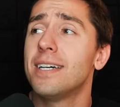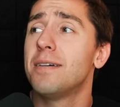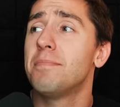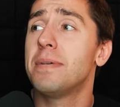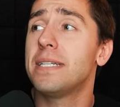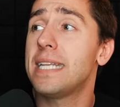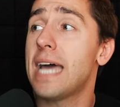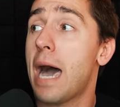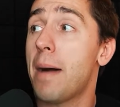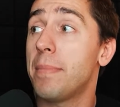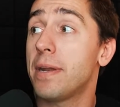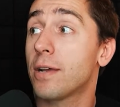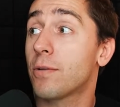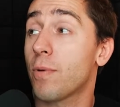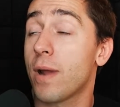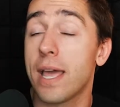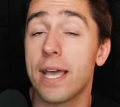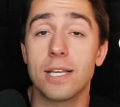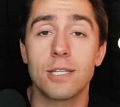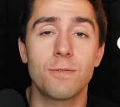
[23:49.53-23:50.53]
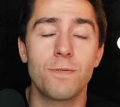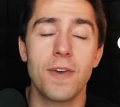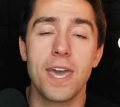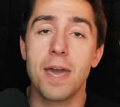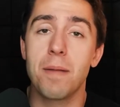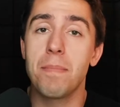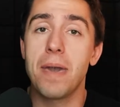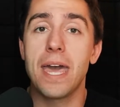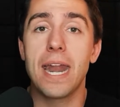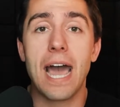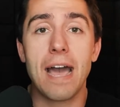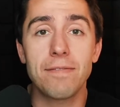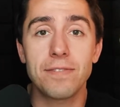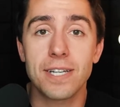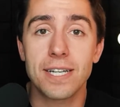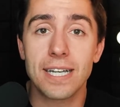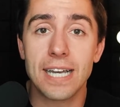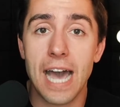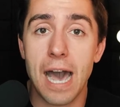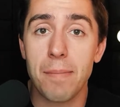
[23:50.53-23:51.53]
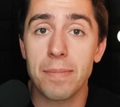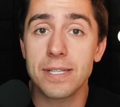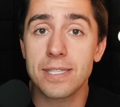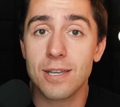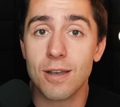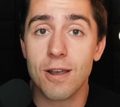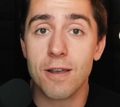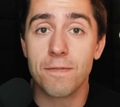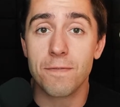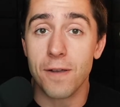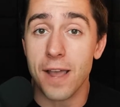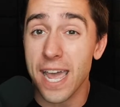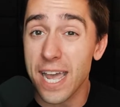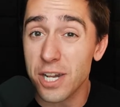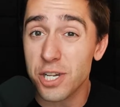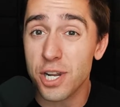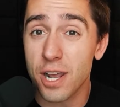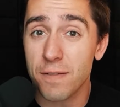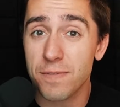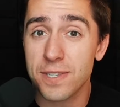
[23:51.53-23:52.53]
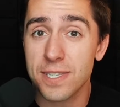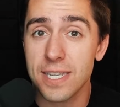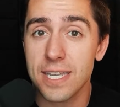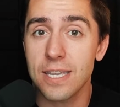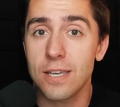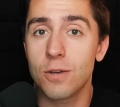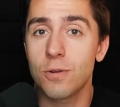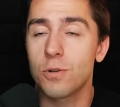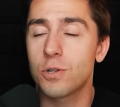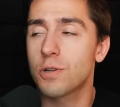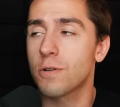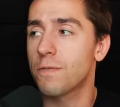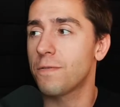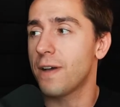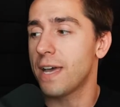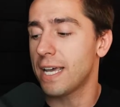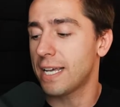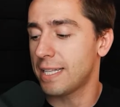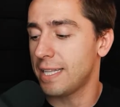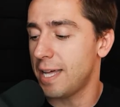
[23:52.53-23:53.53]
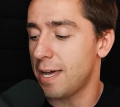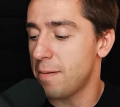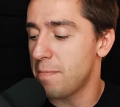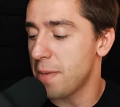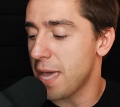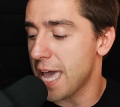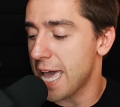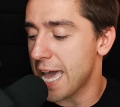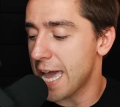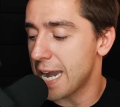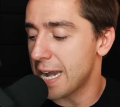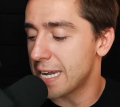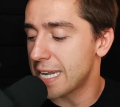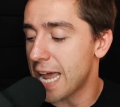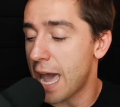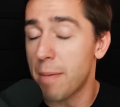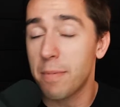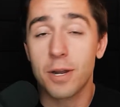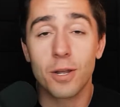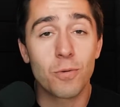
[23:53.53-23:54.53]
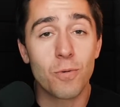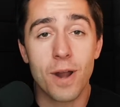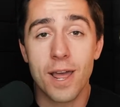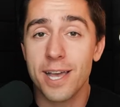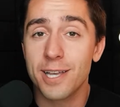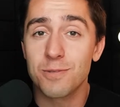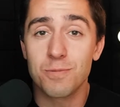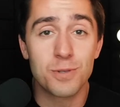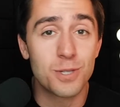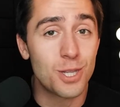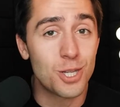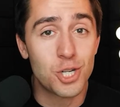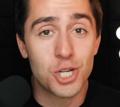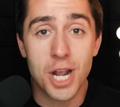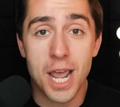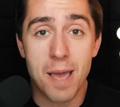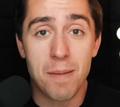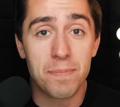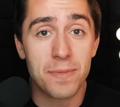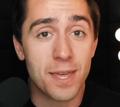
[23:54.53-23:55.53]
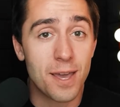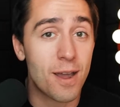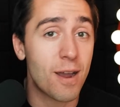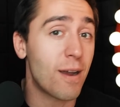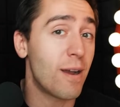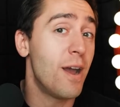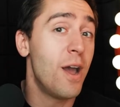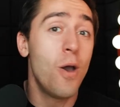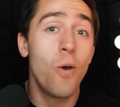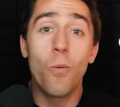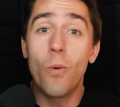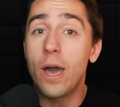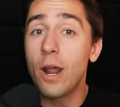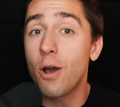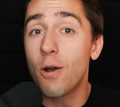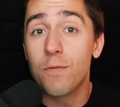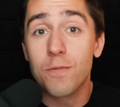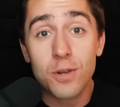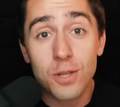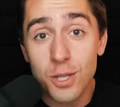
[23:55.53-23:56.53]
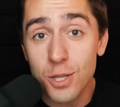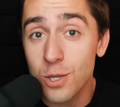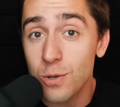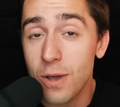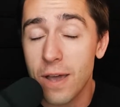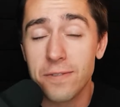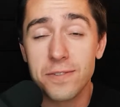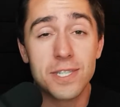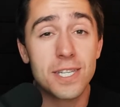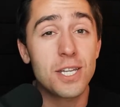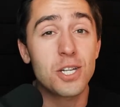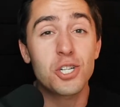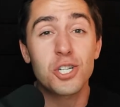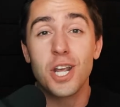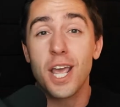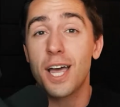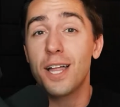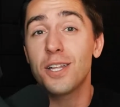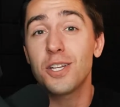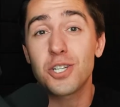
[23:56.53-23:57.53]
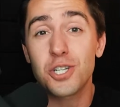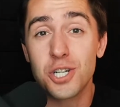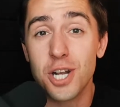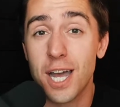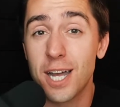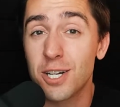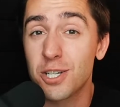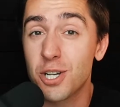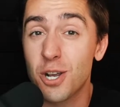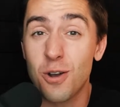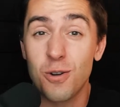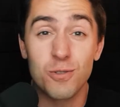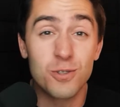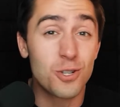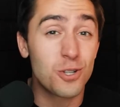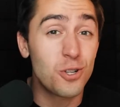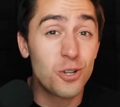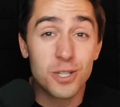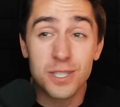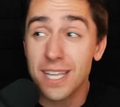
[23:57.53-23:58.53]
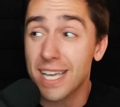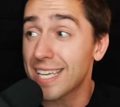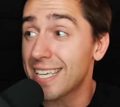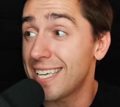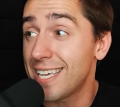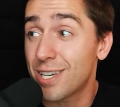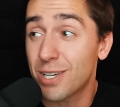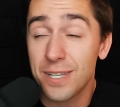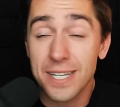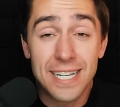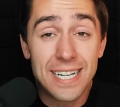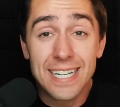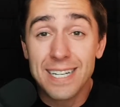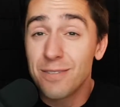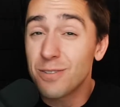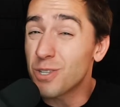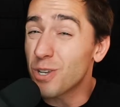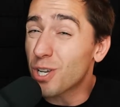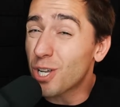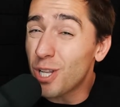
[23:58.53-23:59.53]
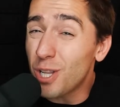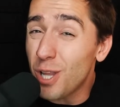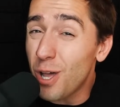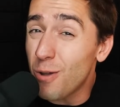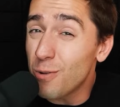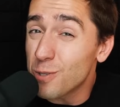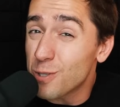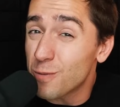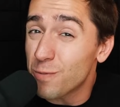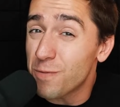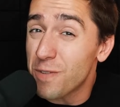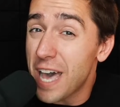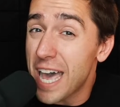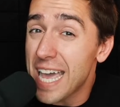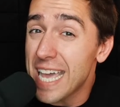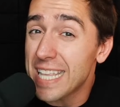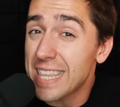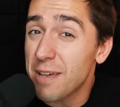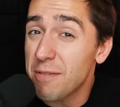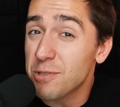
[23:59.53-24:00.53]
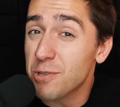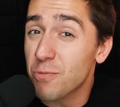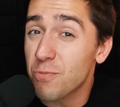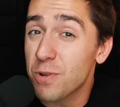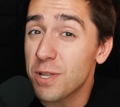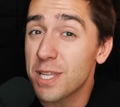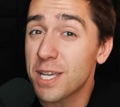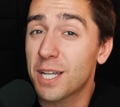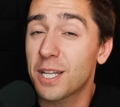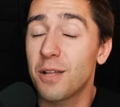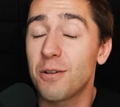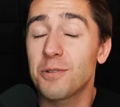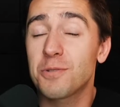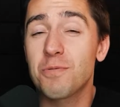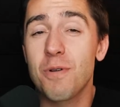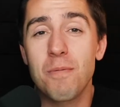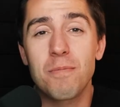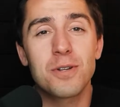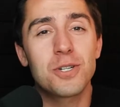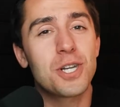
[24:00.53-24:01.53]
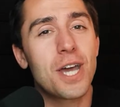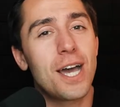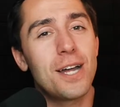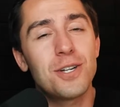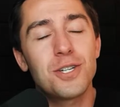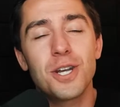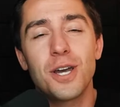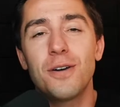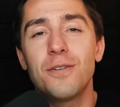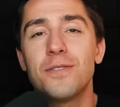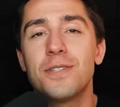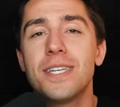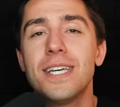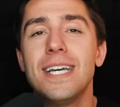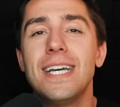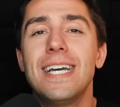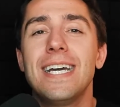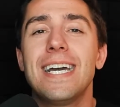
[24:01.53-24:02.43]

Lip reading: I'm a Dominick Reyes fan, man. I've done commentary for HFC, Hoosier Fight Club, and Dominick Reyes was the champ there. Went over to the UFC, challenged John Jones. Looked like it was a close fight. That was a really close one with John Jones.